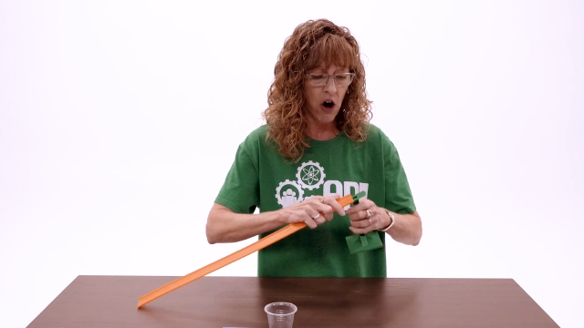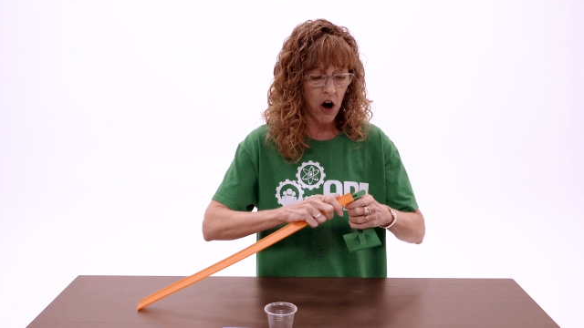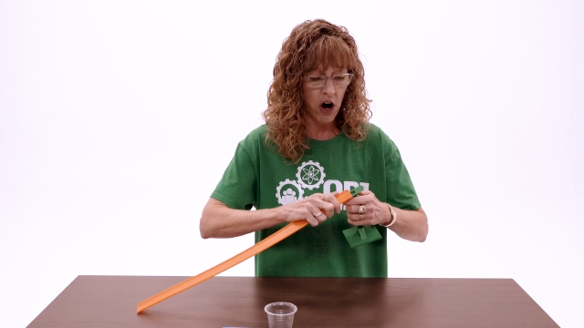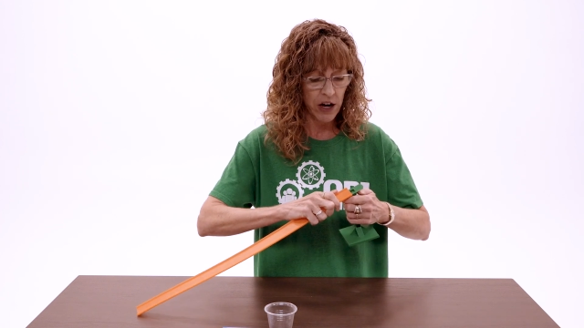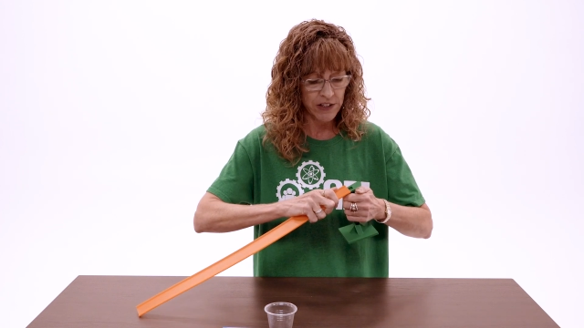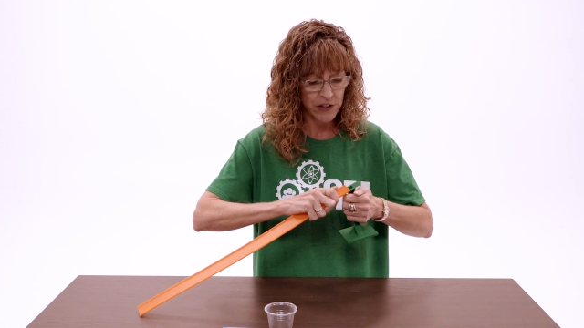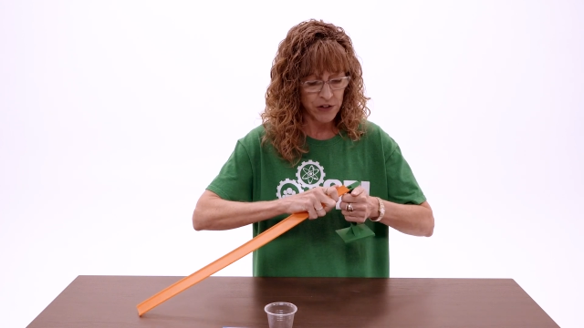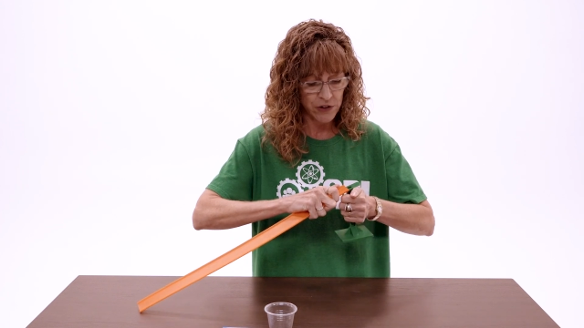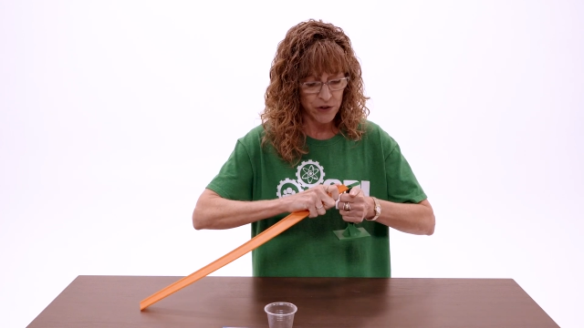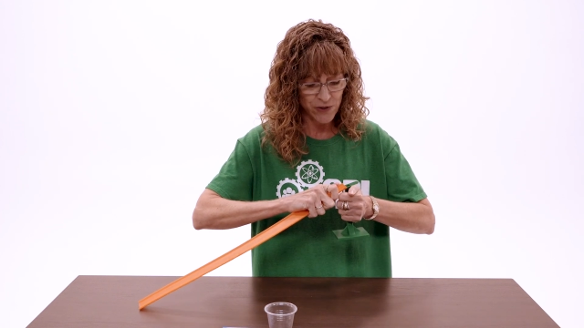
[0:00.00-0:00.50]

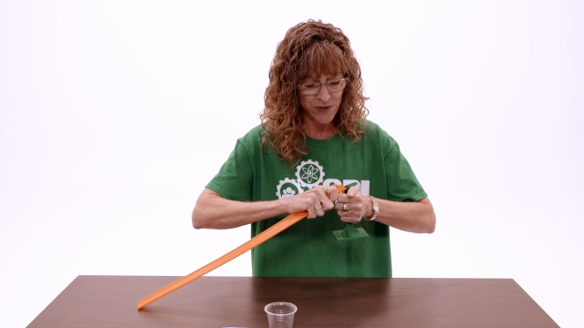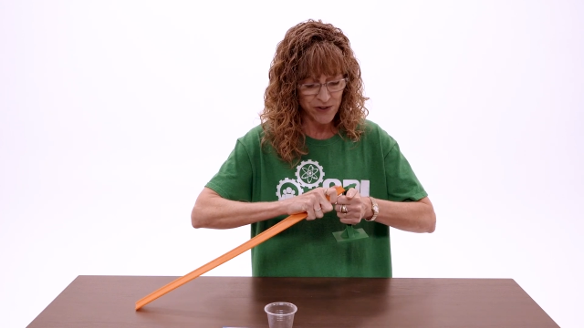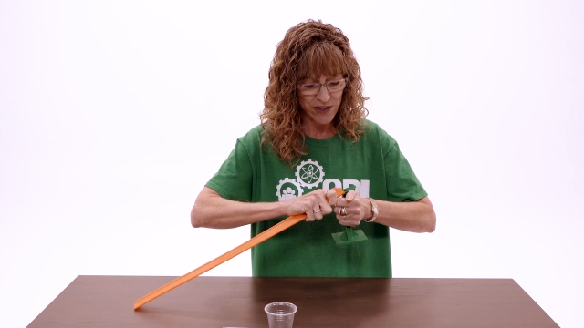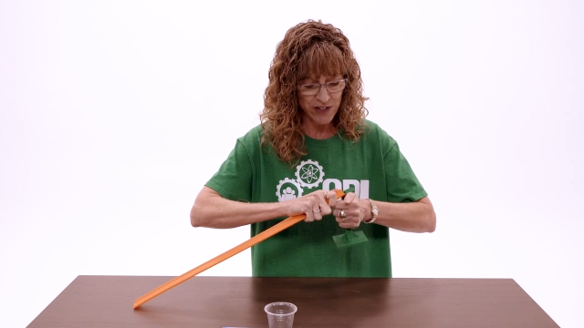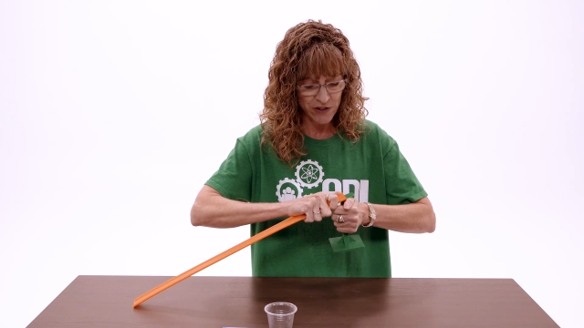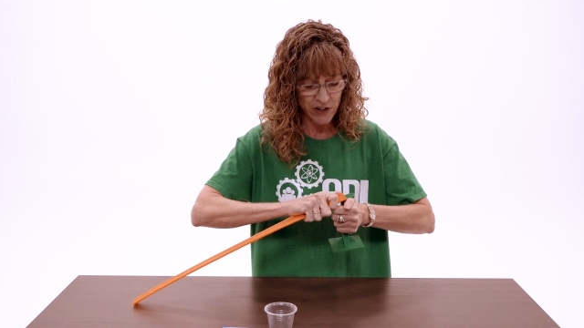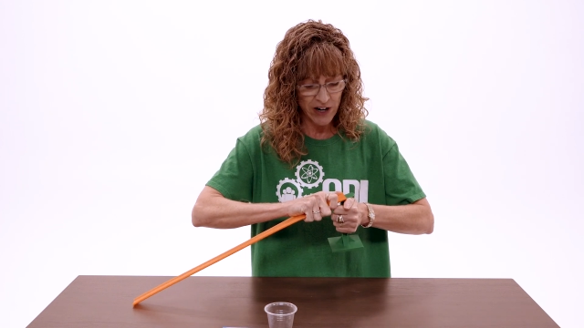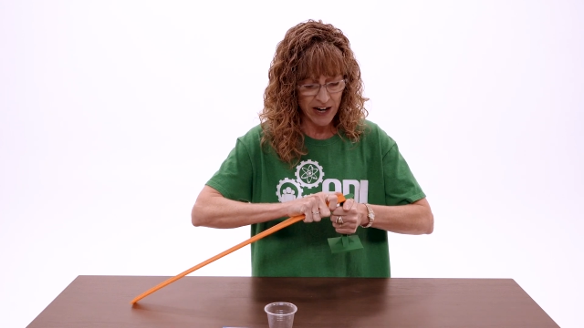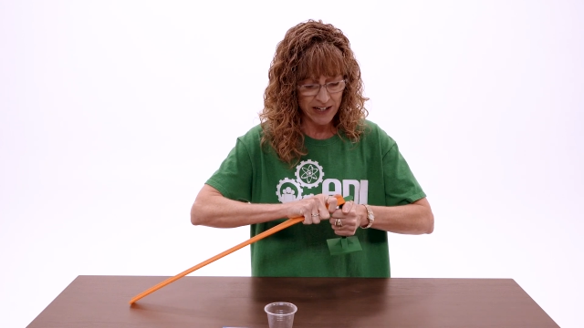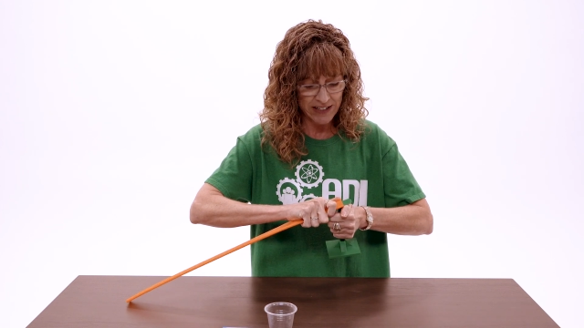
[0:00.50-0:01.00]
onto
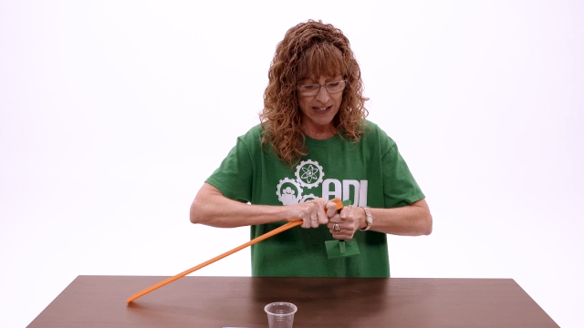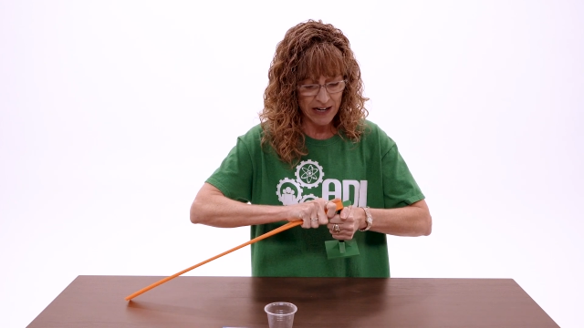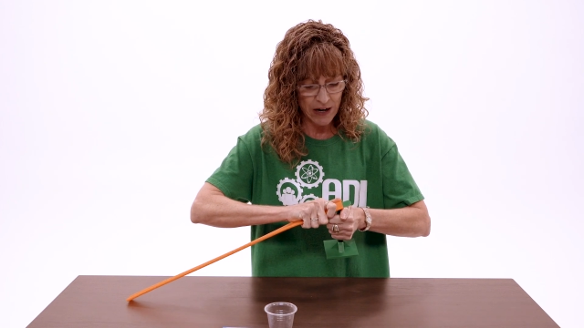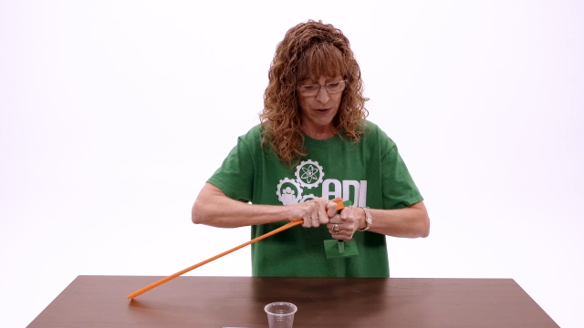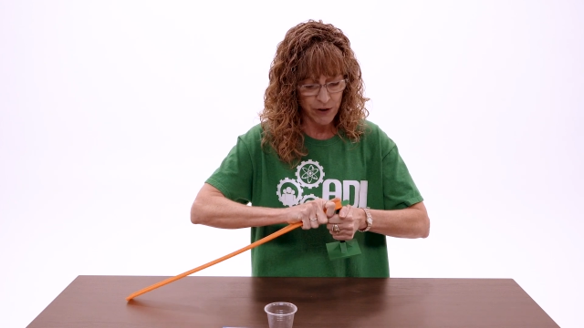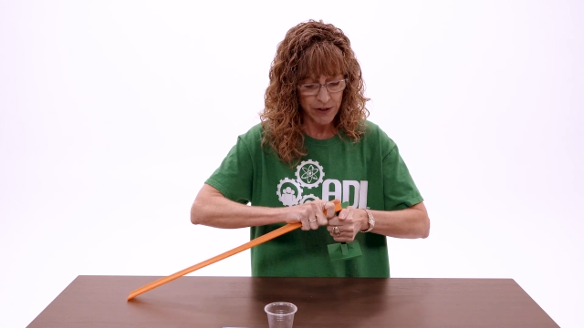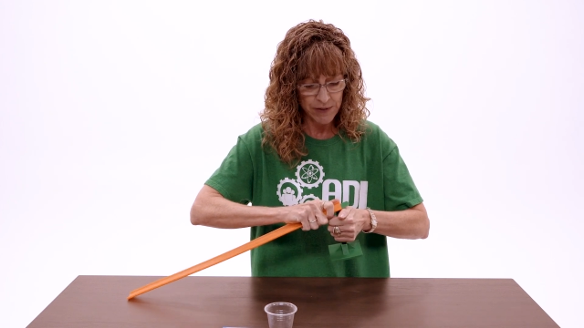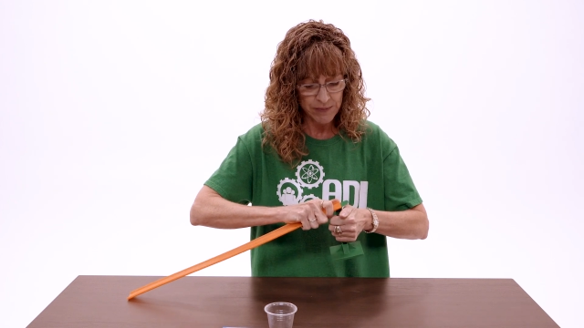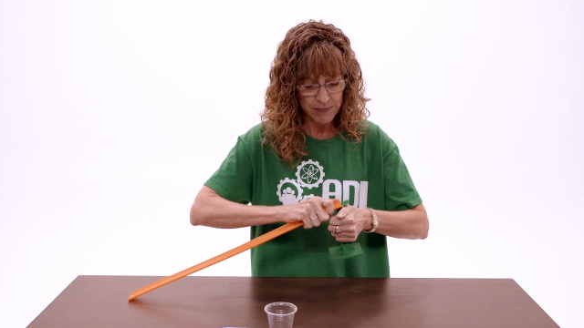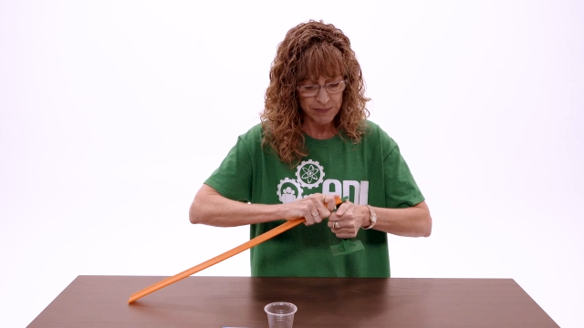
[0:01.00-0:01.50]
the track
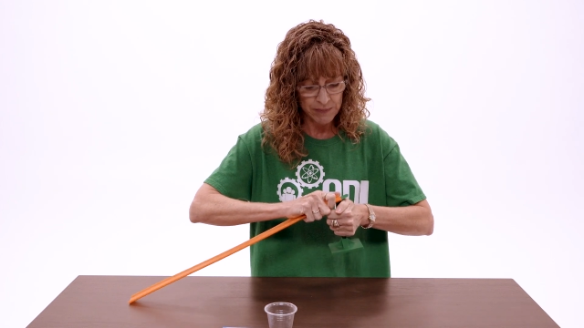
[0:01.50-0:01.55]
tower.